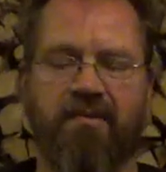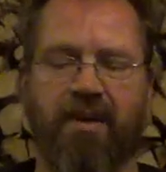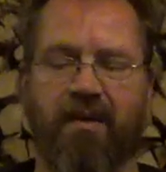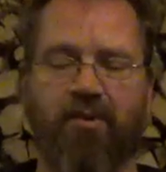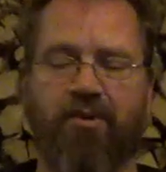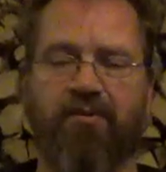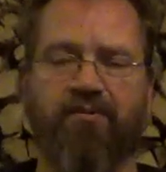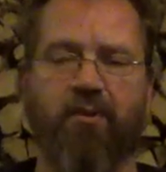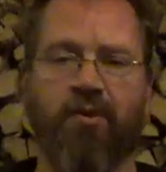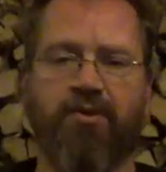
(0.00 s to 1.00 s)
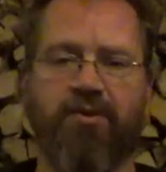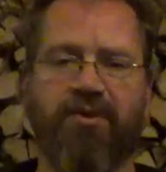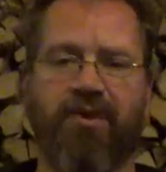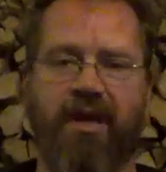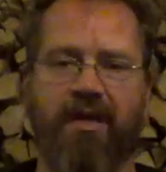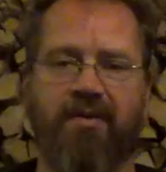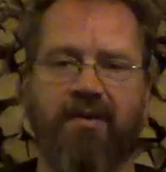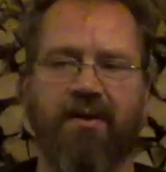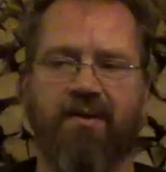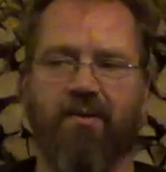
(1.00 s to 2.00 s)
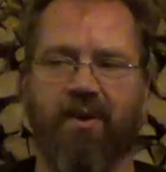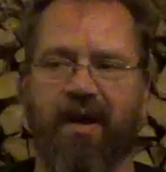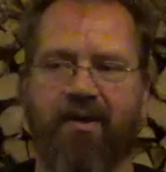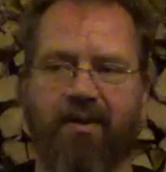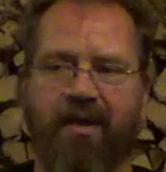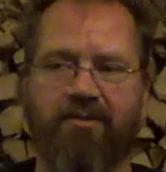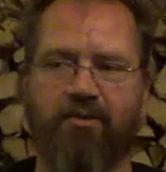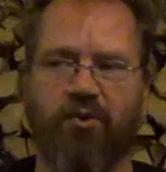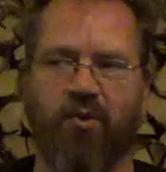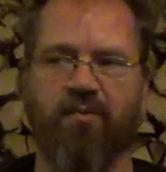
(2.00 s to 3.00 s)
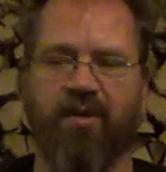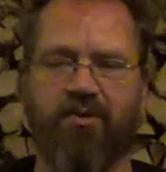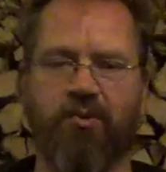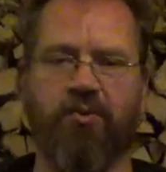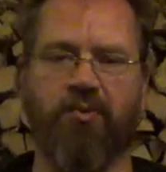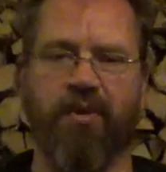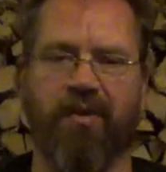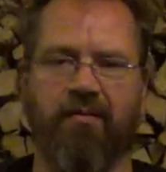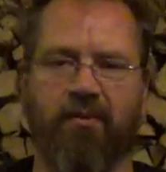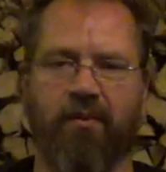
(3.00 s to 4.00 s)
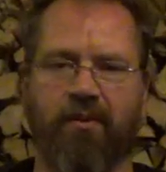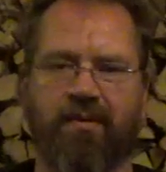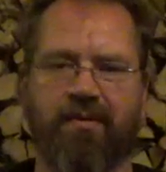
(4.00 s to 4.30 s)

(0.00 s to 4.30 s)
But I'm looking forward to the day when I don't have to talk about YouTube anymore.